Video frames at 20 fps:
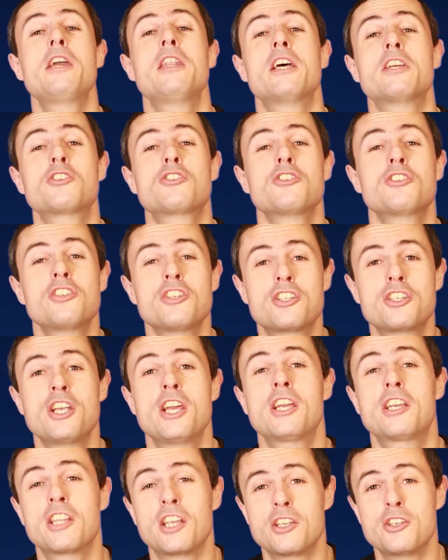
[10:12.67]
That's just to
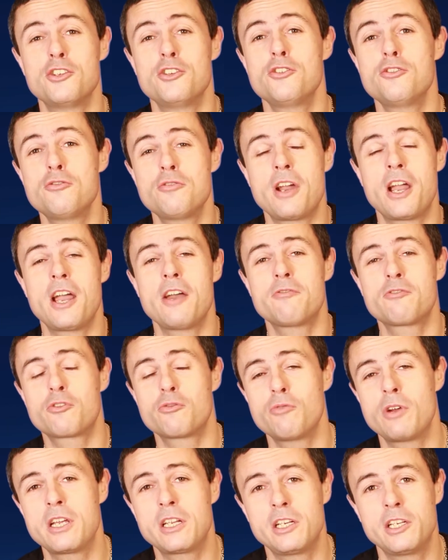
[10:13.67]
check that you have
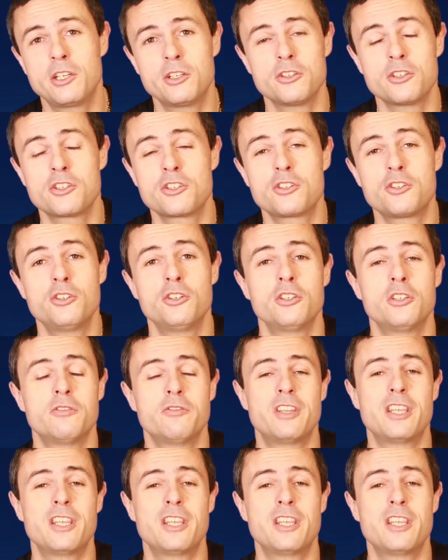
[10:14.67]
correctly understood